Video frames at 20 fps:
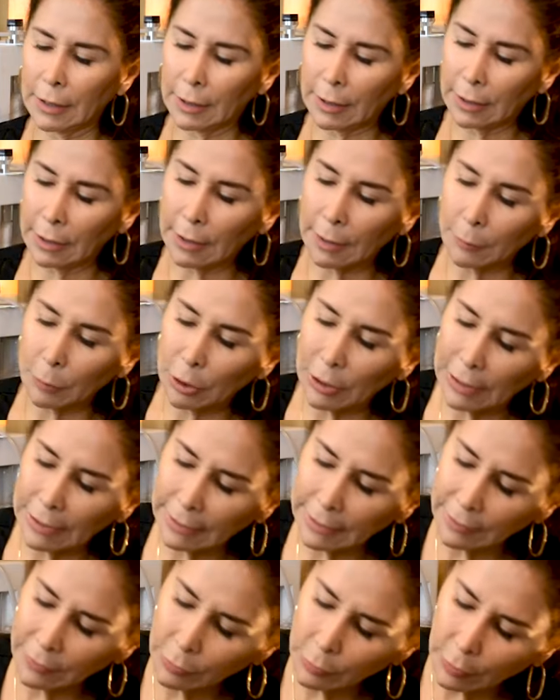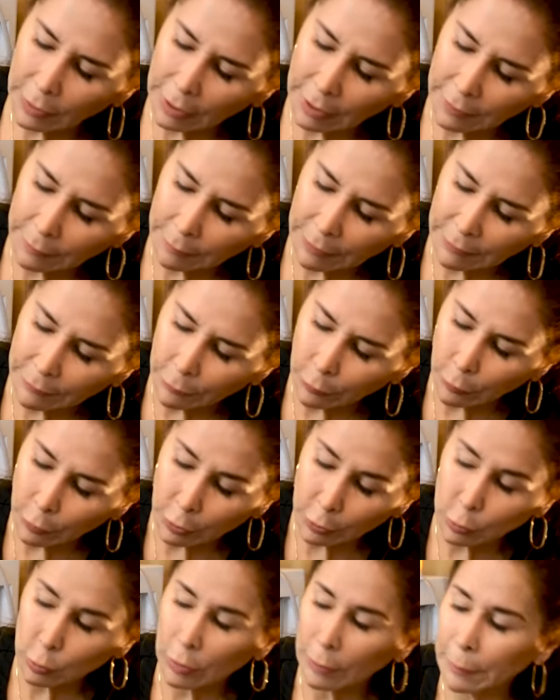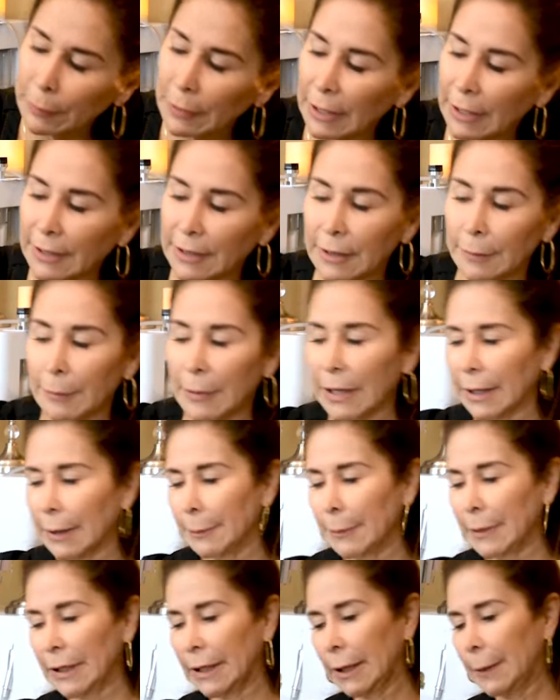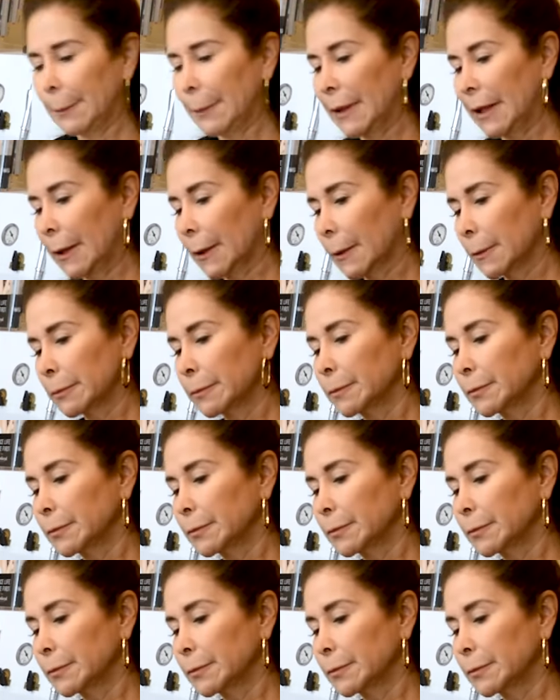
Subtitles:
And I'm gonna let it dry before to apply the vitamin A peel.